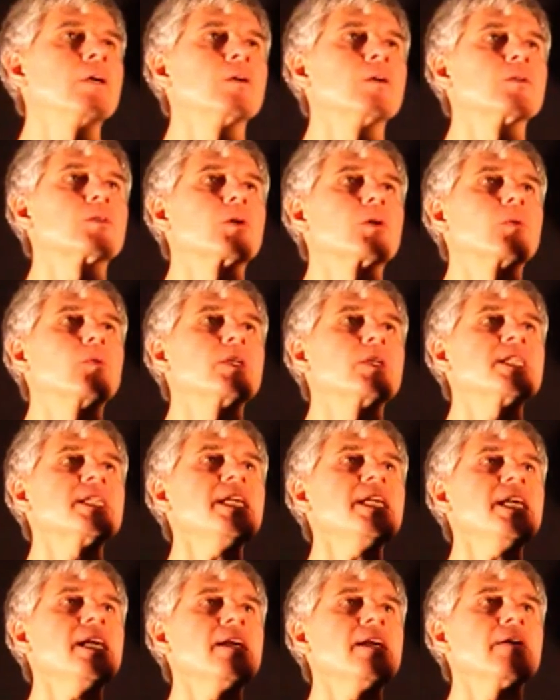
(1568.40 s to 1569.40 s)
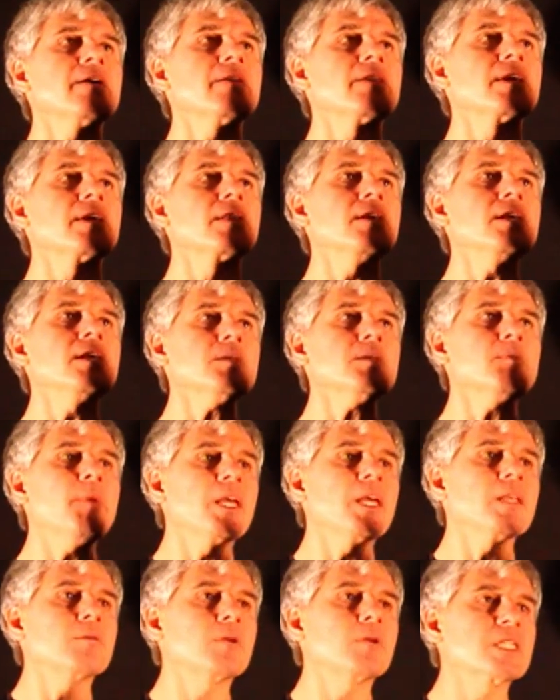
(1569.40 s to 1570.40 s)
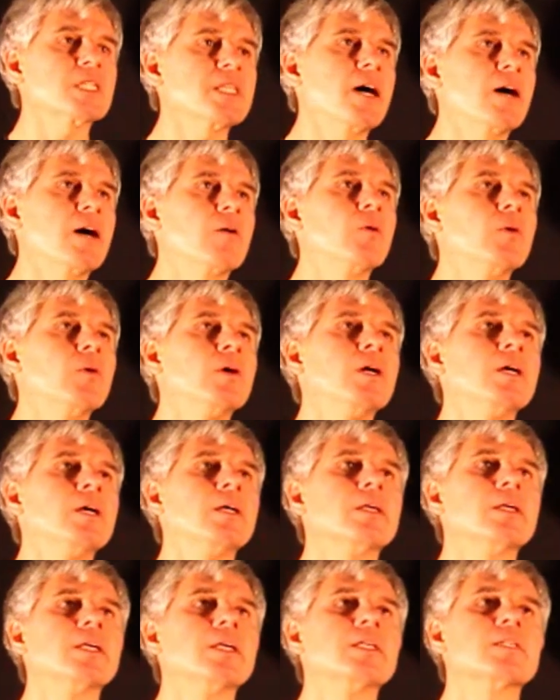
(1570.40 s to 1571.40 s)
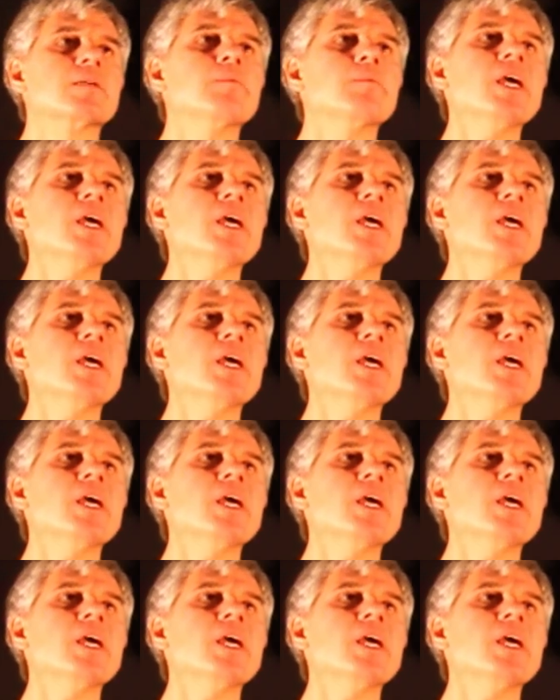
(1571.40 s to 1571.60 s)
So we see that this matrix now is a